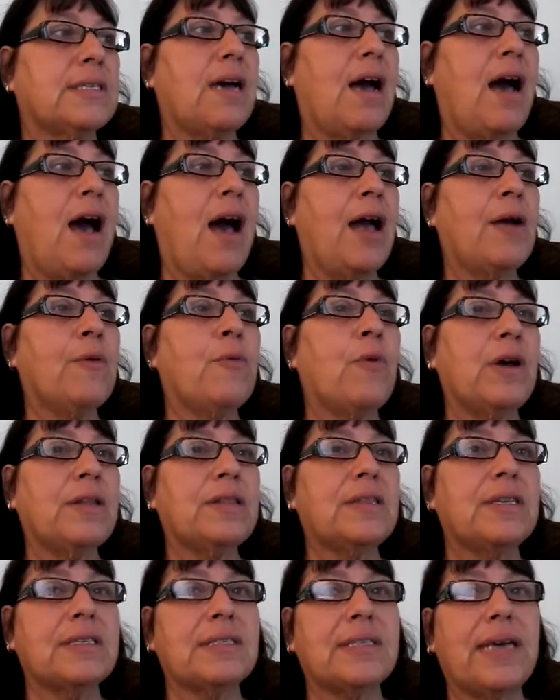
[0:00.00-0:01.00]
I
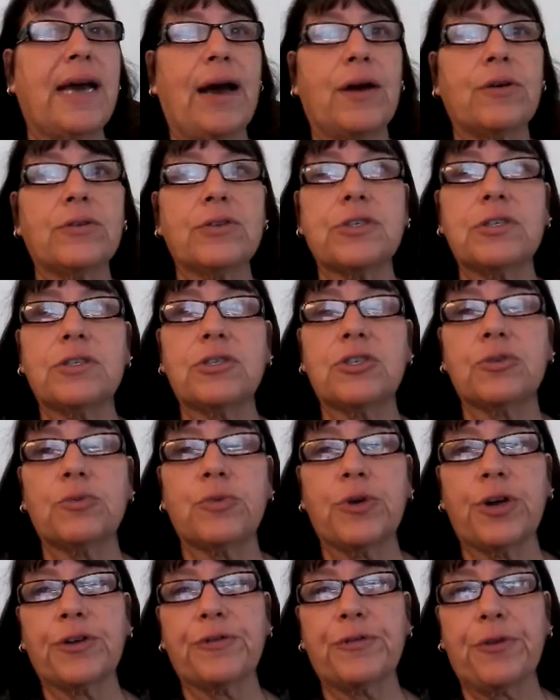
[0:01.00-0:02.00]
want this house to
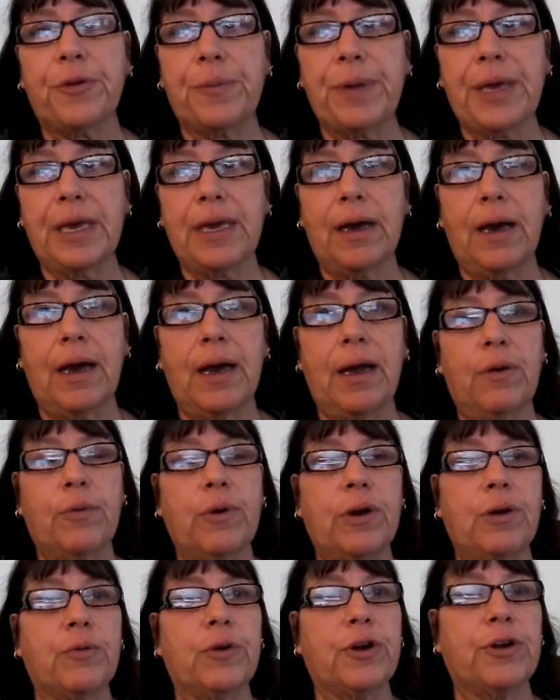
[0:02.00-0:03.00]
work for me. I don't
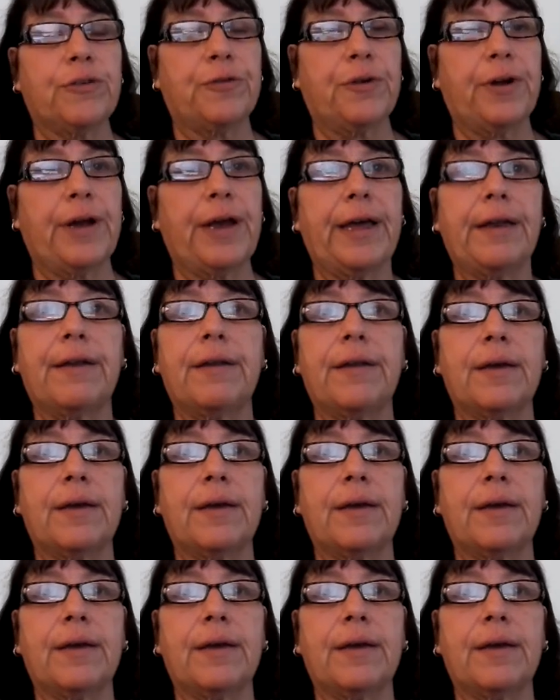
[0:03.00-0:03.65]
want to work for it.